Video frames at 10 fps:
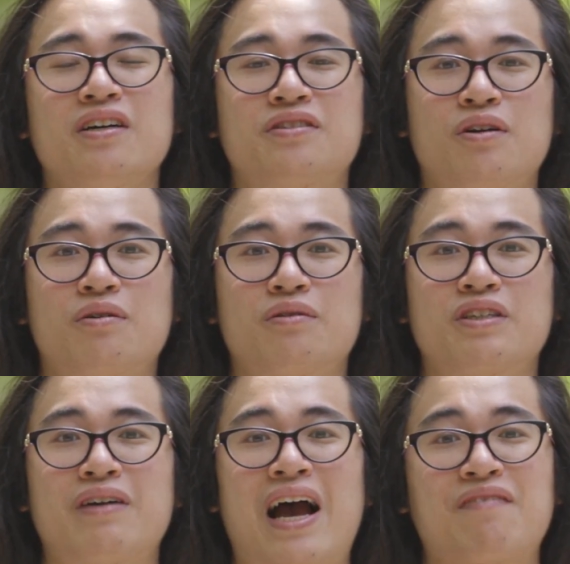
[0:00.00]
So
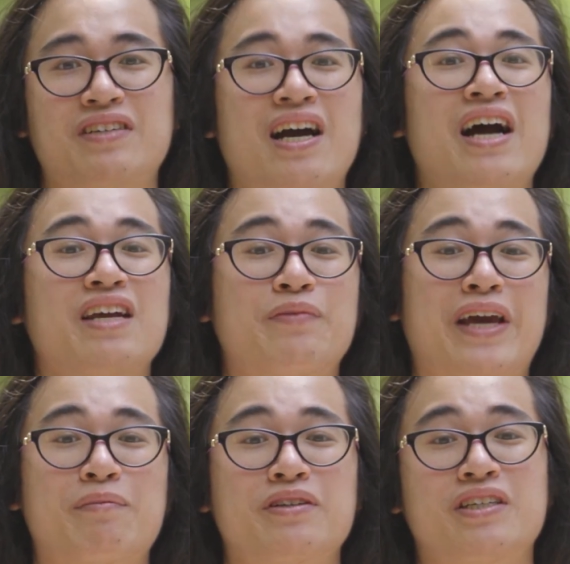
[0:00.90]
you have to kind of be
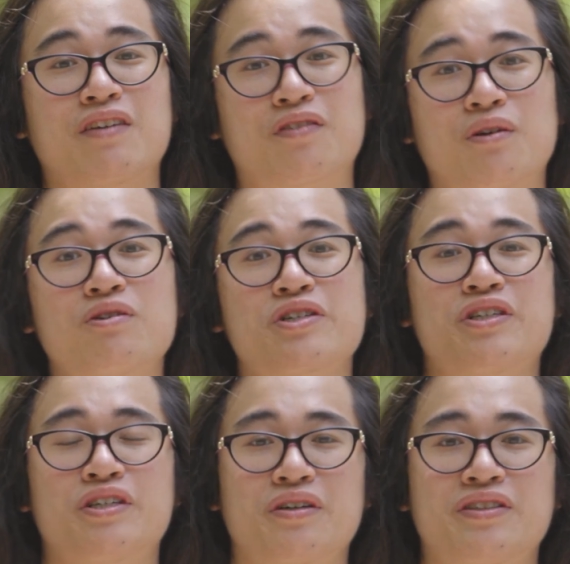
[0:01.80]
able to give closure
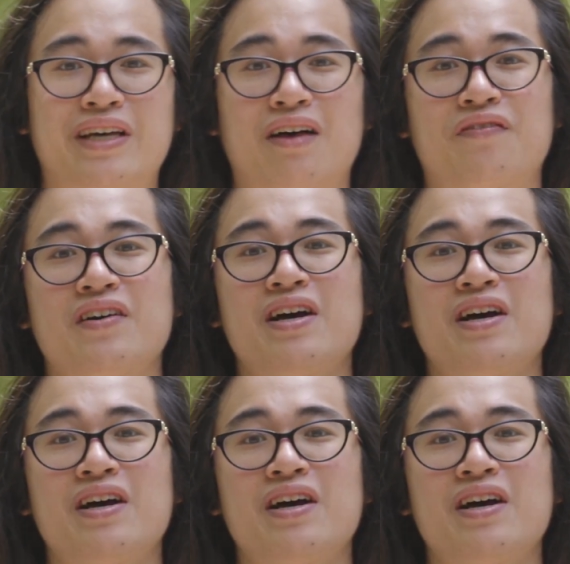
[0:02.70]
to yourself.